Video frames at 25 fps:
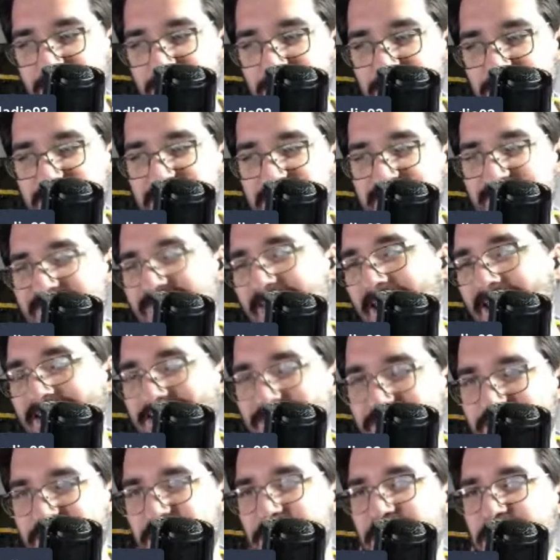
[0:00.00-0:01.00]
but they
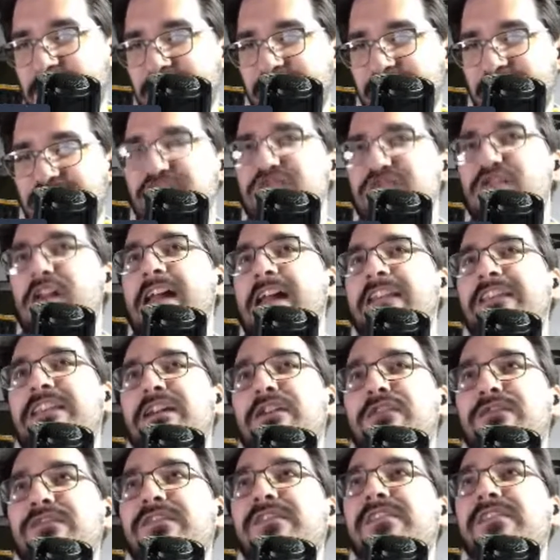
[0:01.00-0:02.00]
you
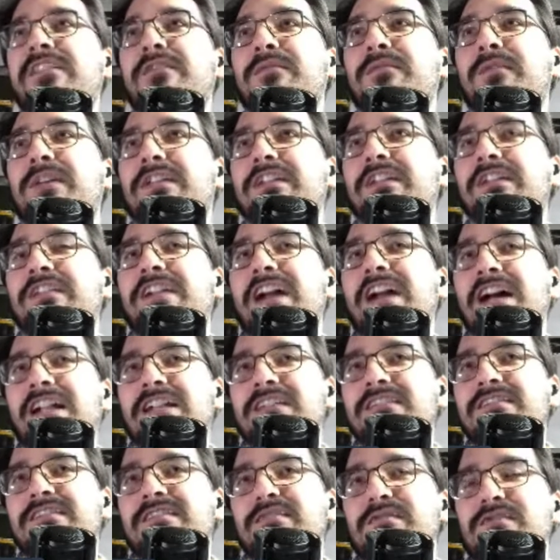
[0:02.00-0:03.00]
don't see what you kind of
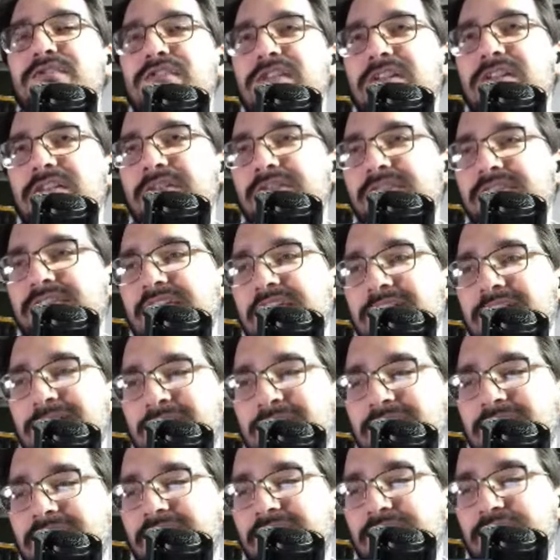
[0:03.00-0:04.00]
see what she looks like,
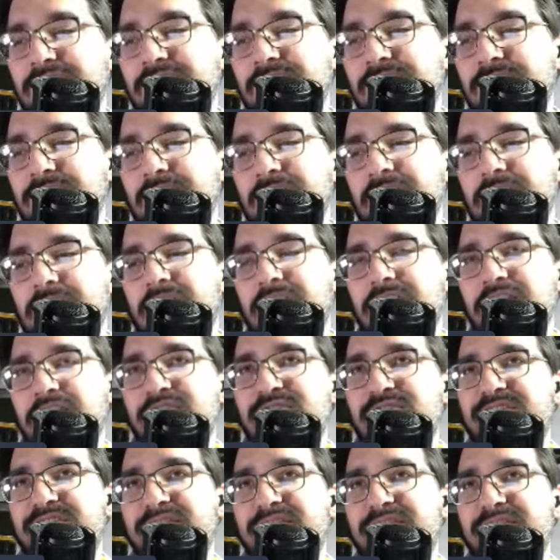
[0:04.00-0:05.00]
but there's
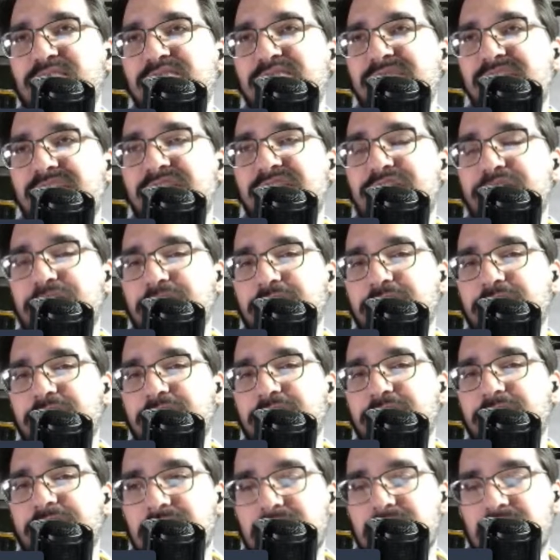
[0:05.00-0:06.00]
still
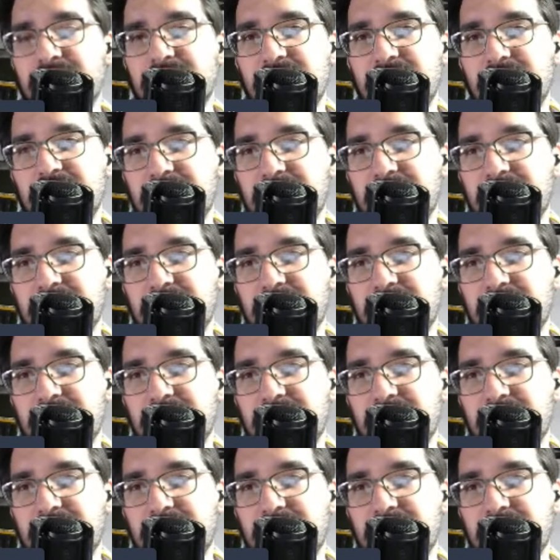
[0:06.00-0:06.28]
mystery,